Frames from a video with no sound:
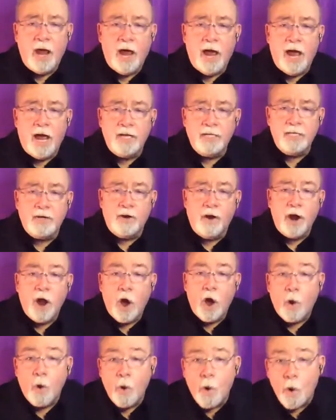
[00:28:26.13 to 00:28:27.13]
And as they're going,
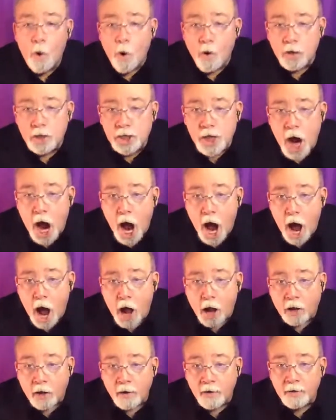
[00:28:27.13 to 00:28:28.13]
ooh,
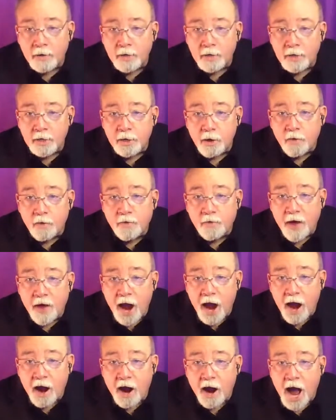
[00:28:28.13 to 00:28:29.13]
Charles,
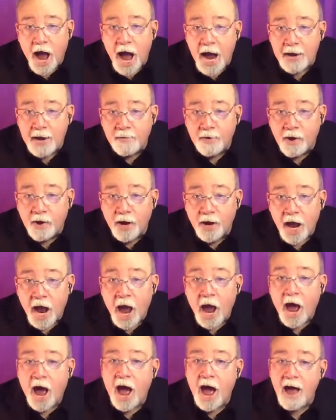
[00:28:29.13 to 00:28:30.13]
Lothair. Hi, they're going,
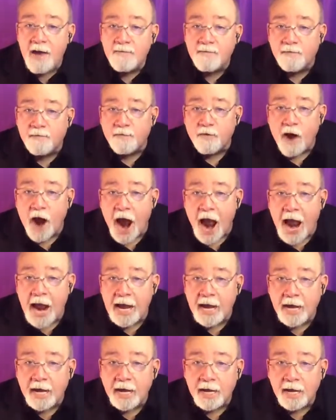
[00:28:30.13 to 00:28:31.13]
hi,
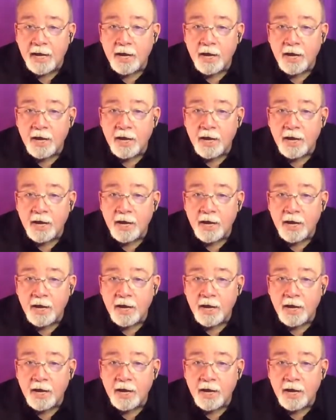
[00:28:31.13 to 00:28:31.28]
Frank.